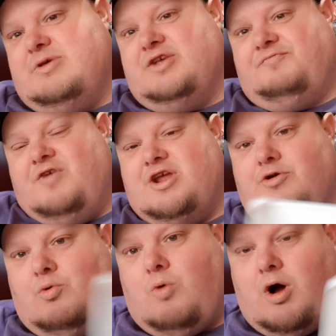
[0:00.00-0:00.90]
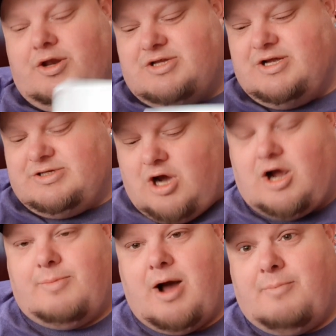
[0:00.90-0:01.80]
to this video to
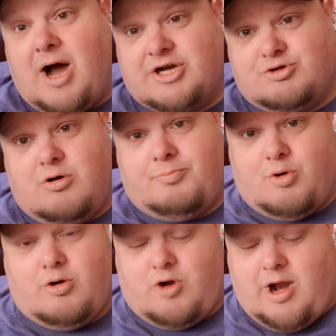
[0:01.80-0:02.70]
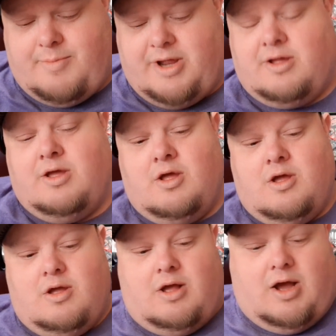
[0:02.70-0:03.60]
talk about modular programming,
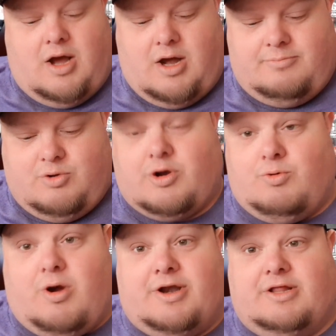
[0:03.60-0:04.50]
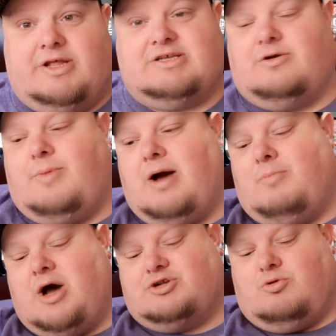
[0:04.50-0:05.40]
or you wanted to listen about
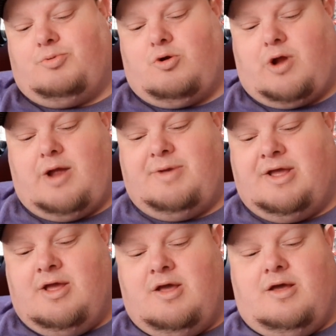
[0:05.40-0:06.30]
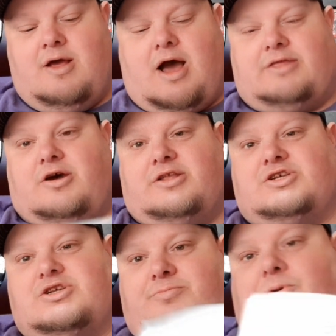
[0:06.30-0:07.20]
modular programming, I thought
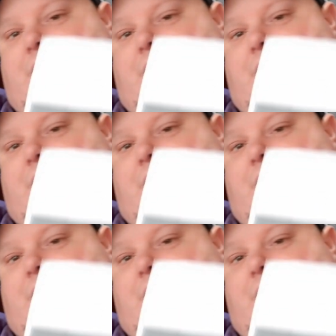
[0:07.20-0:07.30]
this was a pretty